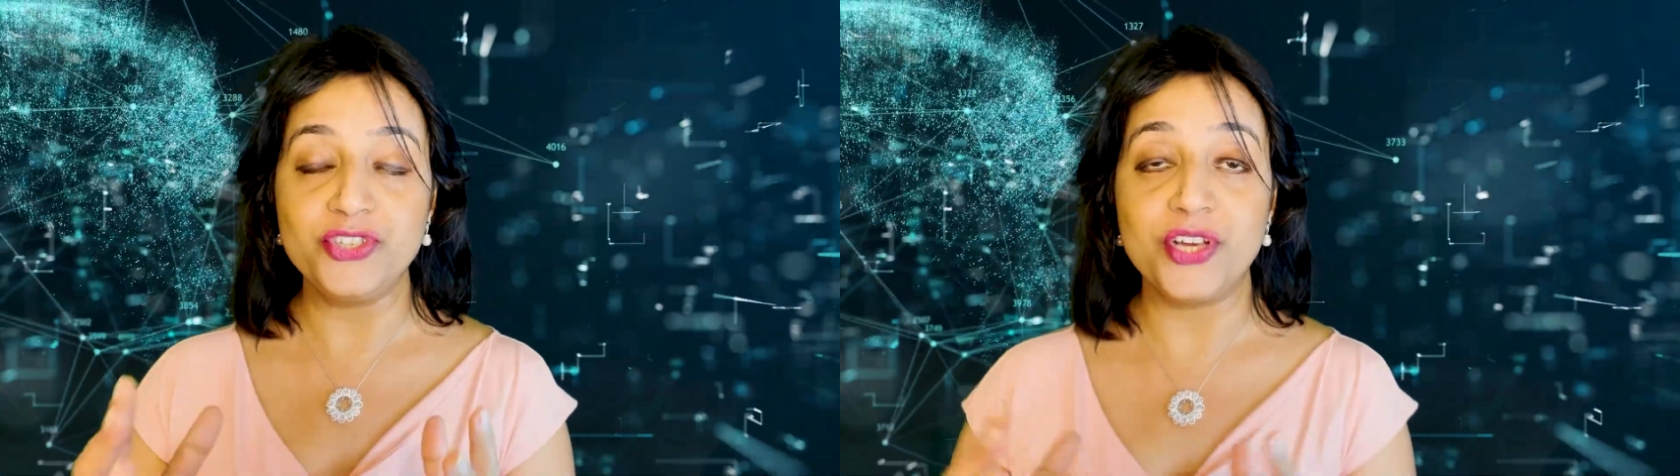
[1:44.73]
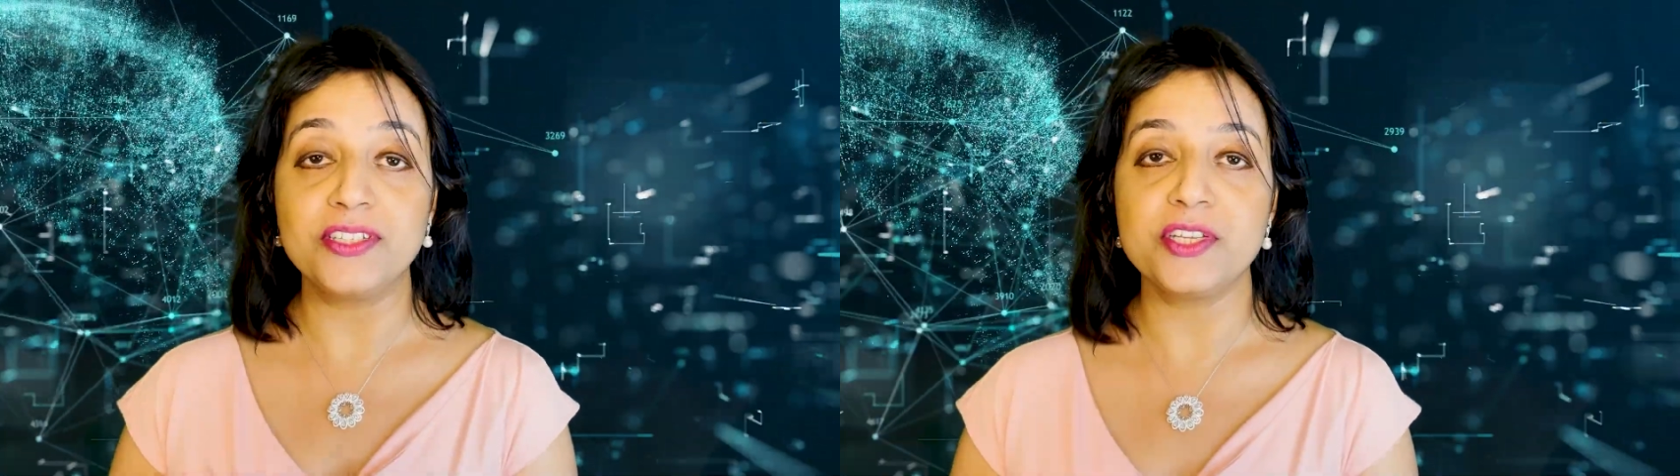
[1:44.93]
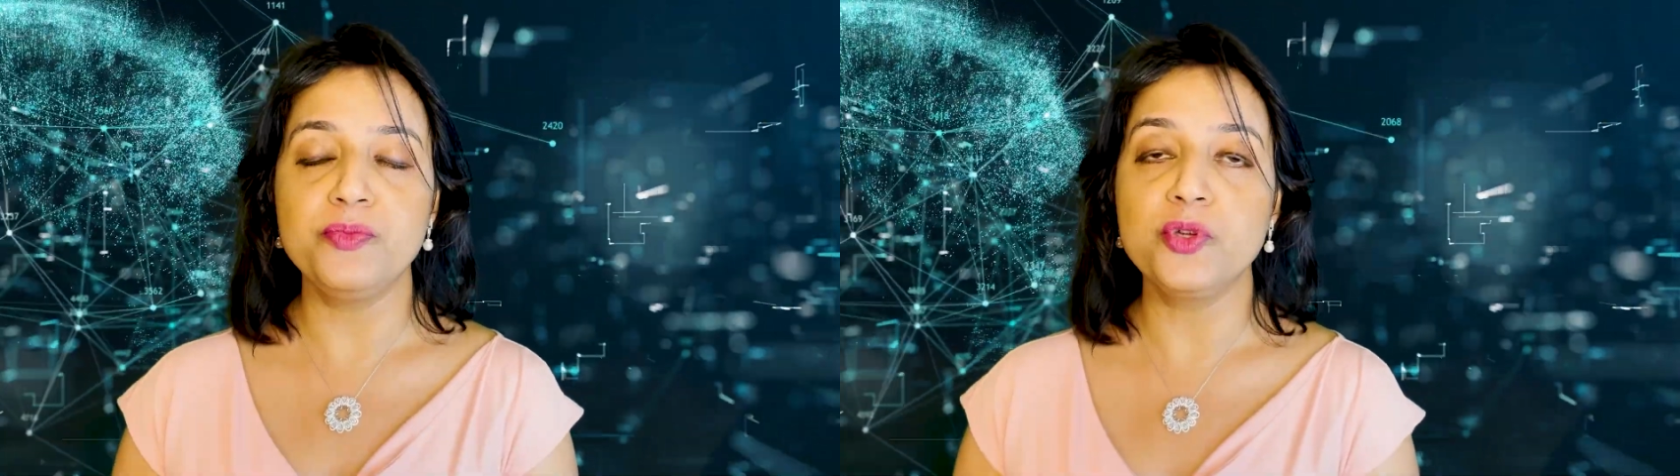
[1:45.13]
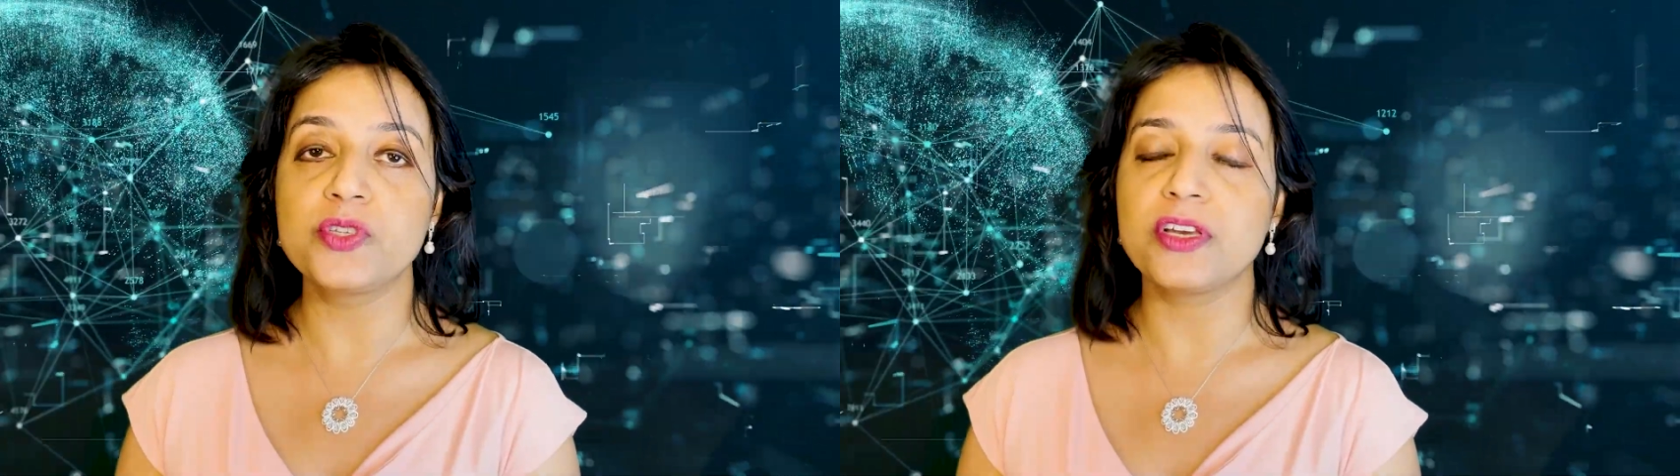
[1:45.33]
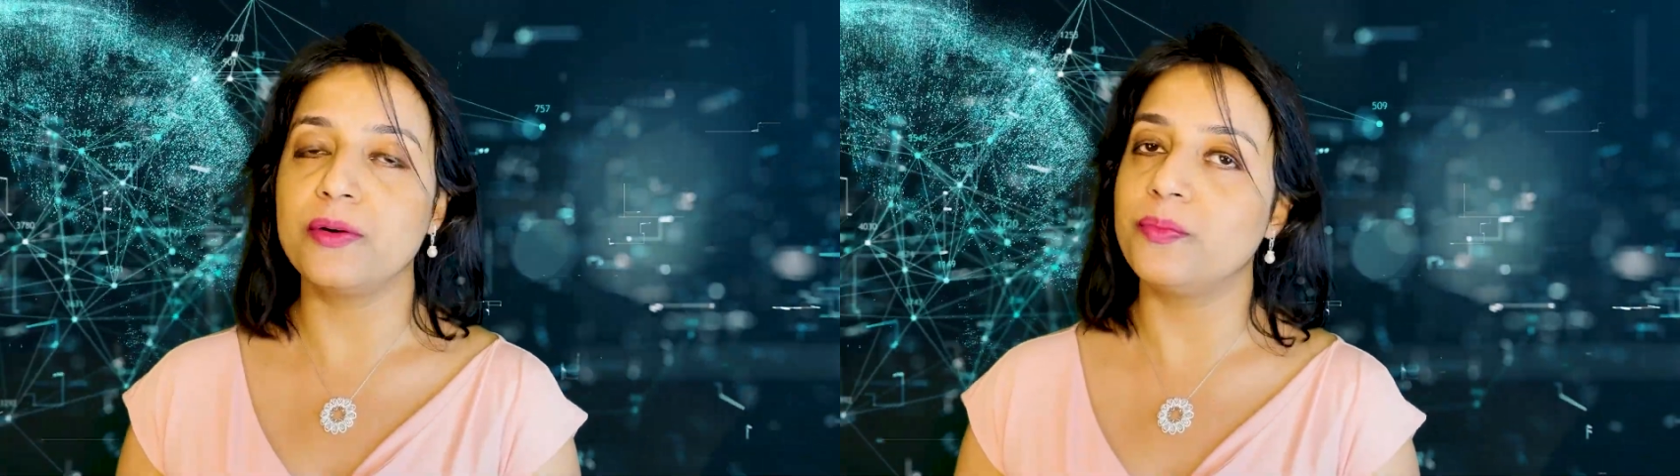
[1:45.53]
Gen Z
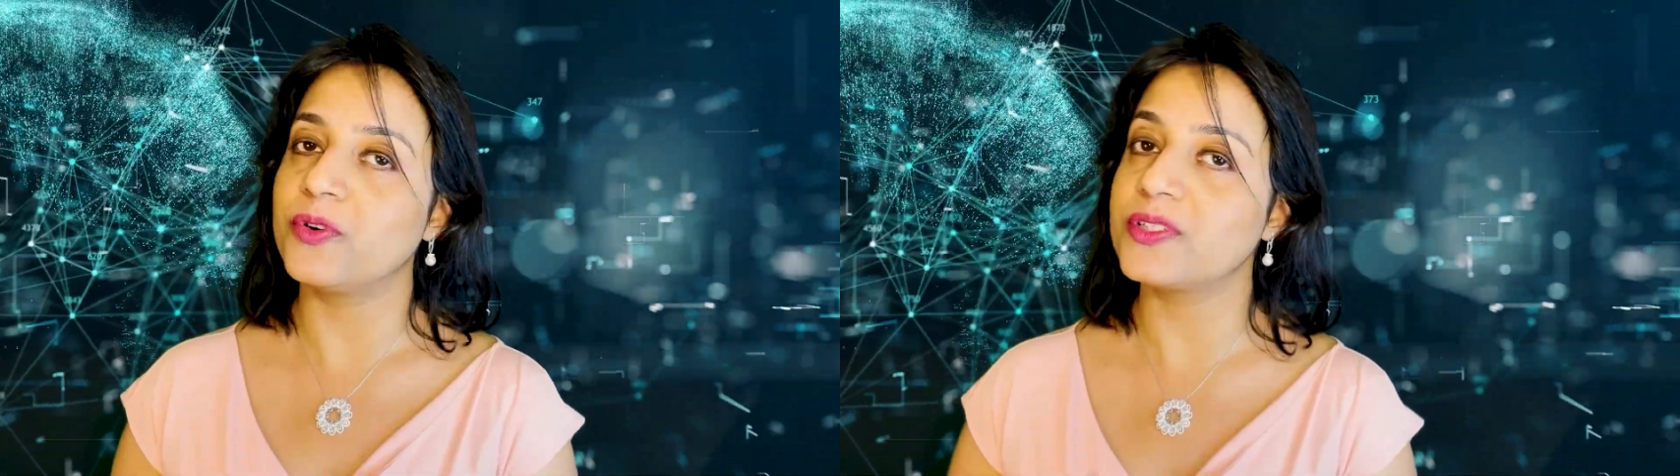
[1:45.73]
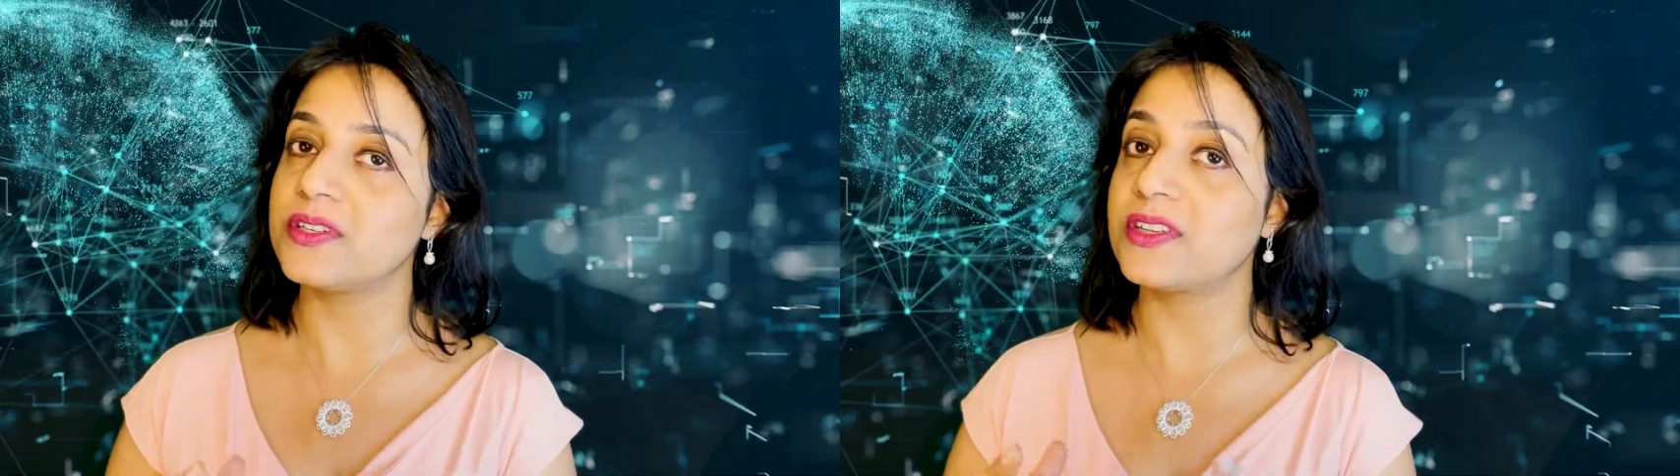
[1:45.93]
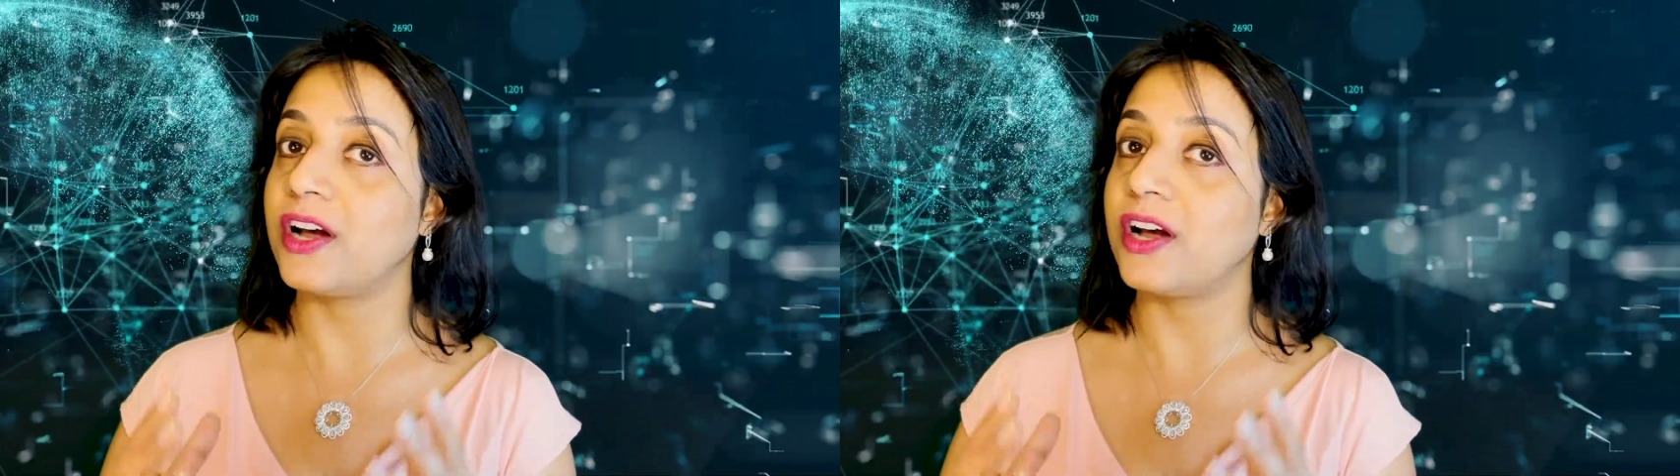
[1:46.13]
music composers,